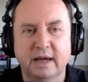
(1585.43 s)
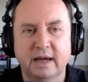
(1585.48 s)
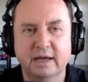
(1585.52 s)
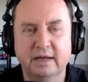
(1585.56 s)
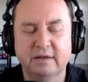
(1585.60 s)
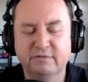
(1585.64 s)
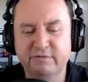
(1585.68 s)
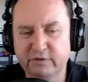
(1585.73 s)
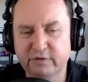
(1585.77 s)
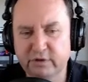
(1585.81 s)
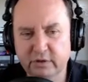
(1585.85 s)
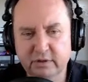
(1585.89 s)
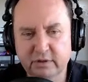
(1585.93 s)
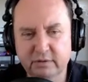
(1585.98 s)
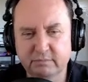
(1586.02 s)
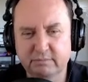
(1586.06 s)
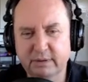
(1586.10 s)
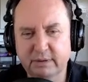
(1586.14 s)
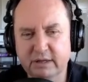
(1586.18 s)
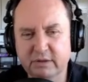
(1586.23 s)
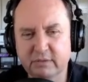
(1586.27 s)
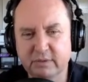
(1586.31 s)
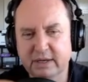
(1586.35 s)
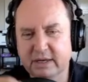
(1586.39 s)
And if you,
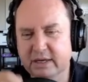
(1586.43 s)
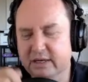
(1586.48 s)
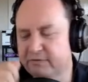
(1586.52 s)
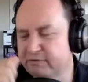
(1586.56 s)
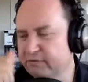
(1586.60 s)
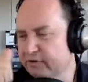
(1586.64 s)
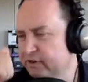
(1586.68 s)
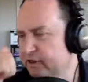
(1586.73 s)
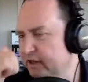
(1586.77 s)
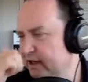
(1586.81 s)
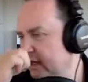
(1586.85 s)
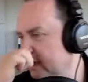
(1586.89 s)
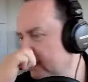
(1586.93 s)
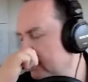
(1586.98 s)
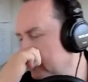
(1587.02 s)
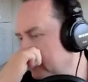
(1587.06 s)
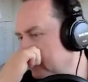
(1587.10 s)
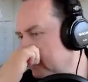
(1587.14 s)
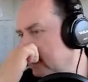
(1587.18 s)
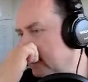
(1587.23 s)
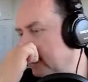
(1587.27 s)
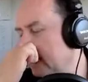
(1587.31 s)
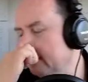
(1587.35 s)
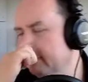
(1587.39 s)
by the way, if you
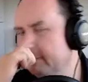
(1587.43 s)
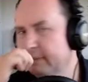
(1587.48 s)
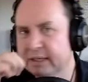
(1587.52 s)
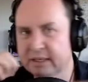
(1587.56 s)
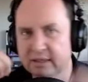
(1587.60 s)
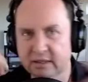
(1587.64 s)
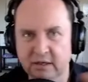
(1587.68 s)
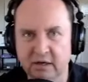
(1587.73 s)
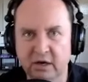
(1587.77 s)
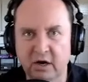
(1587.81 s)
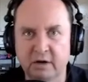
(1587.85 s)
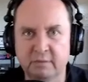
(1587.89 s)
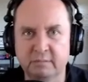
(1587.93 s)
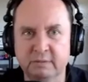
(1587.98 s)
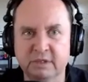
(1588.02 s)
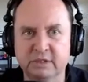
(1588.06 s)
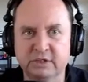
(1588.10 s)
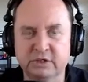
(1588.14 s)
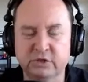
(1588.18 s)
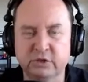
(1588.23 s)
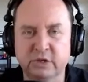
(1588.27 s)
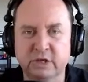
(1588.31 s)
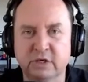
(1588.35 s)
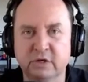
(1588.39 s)
think I'm being
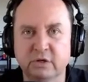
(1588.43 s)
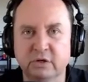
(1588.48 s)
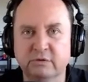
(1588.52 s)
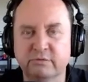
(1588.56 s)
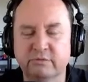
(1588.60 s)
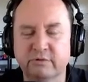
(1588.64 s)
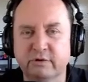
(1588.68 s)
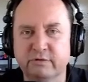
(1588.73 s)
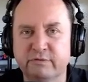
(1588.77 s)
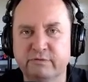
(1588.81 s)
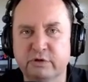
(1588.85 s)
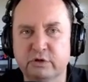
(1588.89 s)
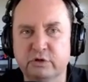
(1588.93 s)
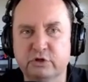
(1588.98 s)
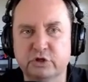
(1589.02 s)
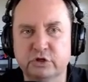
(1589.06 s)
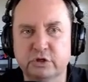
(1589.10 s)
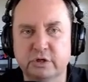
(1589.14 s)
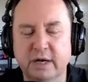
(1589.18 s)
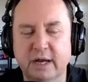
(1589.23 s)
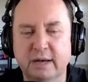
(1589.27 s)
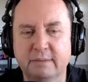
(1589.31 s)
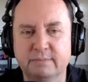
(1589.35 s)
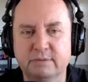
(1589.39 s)
alarmist, you can look for a
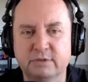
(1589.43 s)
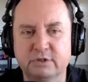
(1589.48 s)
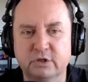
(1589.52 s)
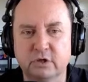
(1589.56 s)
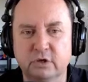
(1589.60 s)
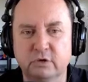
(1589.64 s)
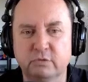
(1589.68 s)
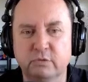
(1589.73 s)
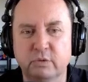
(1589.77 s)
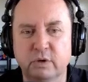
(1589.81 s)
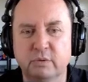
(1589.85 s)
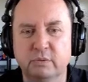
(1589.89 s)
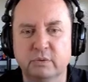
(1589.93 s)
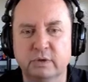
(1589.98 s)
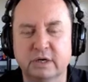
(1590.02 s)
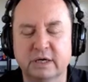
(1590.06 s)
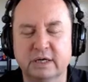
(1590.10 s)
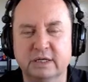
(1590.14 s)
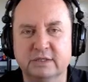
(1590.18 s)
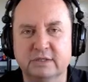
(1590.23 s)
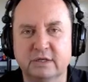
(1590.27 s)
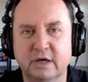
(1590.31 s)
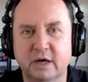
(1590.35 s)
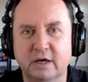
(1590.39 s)
future episode where we're
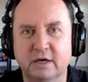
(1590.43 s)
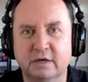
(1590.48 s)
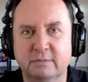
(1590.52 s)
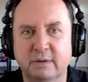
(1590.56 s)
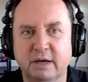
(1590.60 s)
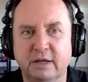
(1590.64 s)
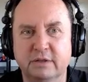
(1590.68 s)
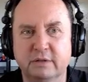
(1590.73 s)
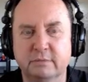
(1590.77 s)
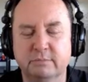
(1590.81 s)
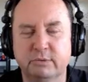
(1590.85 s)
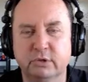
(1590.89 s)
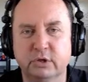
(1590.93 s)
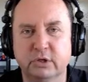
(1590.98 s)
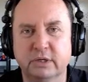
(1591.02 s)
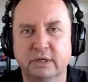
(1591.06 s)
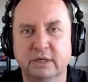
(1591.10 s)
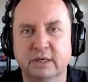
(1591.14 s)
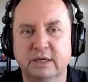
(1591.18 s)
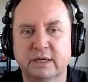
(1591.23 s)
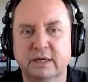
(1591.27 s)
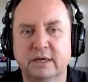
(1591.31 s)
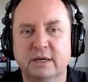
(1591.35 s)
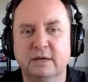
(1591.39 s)
going to talk about the
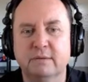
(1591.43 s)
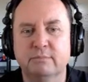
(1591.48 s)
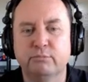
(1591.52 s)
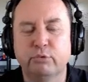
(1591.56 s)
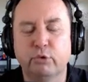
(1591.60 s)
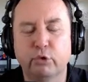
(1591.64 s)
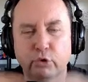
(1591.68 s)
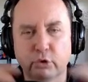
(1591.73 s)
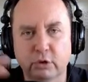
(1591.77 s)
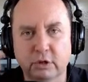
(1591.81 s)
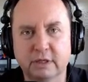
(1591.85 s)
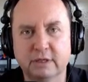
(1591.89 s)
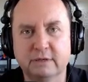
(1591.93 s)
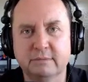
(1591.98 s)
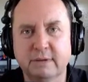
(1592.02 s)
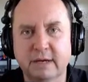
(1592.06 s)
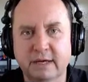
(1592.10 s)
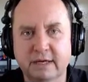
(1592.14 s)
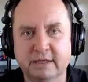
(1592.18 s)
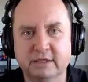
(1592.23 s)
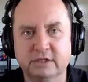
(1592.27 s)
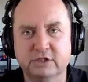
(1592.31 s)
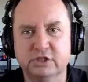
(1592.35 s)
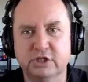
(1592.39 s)
book Poorly
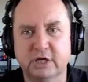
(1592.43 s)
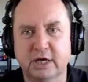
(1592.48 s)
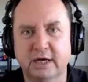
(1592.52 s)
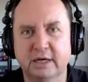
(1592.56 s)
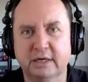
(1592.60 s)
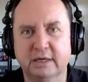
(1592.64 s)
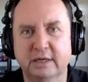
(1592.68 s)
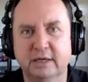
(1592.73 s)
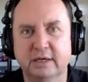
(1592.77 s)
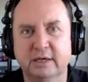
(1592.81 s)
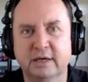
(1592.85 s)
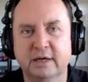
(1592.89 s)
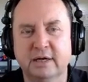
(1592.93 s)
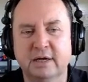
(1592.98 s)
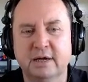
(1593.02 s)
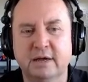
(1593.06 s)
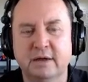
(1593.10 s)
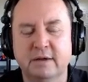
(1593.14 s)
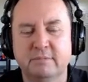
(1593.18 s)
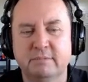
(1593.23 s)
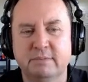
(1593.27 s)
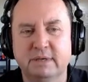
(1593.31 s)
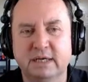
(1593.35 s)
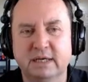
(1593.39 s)
Made in China
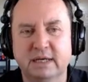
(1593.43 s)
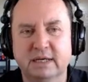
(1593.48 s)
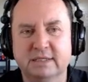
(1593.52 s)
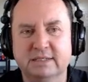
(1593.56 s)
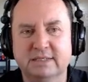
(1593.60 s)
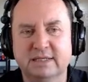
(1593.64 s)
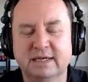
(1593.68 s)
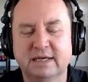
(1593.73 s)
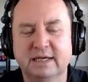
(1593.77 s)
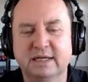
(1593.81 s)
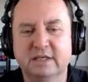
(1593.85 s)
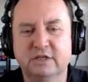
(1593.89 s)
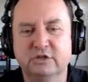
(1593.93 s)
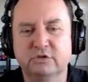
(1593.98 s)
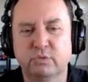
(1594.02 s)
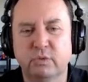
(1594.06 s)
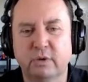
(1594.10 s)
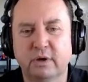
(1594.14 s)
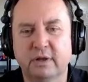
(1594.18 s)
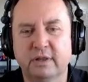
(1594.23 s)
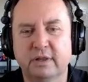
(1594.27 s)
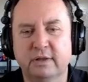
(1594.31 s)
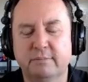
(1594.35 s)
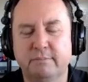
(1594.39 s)
because it is
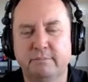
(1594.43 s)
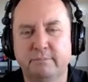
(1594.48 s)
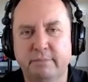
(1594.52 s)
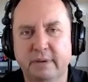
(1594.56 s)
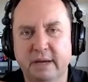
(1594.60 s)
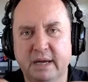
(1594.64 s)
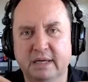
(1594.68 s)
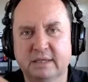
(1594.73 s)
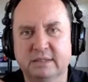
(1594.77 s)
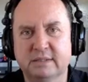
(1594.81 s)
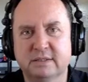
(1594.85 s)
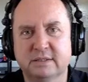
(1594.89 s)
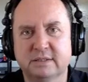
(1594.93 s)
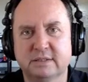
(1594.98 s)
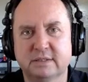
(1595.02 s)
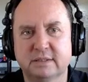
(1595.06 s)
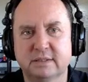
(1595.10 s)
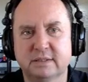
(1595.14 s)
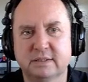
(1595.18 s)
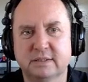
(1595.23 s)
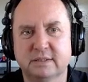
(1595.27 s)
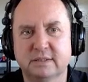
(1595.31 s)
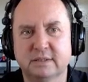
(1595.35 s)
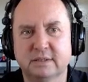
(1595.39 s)
one of the best
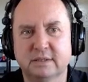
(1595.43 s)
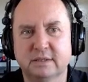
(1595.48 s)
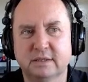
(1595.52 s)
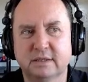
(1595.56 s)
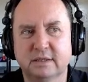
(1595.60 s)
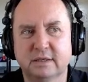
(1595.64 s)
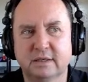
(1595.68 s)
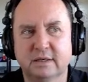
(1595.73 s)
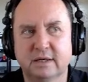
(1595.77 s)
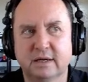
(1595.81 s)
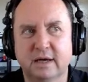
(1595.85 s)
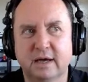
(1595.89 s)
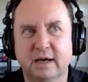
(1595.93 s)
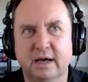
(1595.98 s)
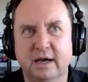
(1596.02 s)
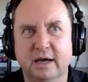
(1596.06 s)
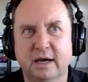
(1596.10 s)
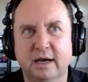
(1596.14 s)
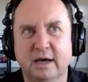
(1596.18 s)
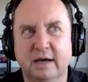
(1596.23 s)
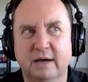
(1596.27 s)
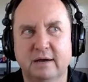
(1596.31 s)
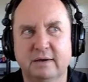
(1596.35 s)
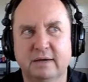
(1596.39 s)

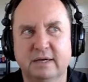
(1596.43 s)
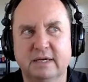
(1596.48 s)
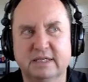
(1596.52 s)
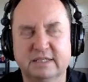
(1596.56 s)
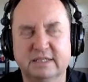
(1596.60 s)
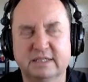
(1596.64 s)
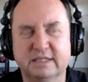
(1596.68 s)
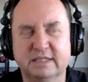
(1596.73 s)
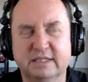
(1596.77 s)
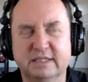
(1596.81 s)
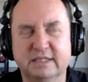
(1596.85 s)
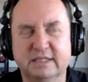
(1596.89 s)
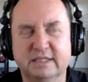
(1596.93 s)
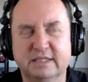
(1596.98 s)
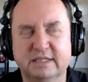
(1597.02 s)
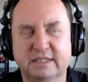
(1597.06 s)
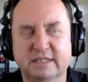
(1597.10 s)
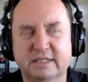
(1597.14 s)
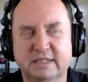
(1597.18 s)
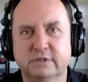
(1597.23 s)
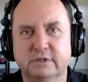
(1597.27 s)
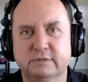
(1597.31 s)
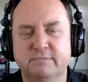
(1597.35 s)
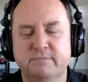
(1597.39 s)
uh,
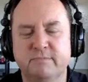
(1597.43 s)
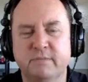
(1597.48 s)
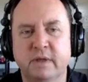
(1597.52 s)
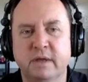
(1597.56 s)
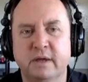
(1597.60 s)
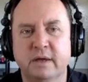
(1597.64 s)
examples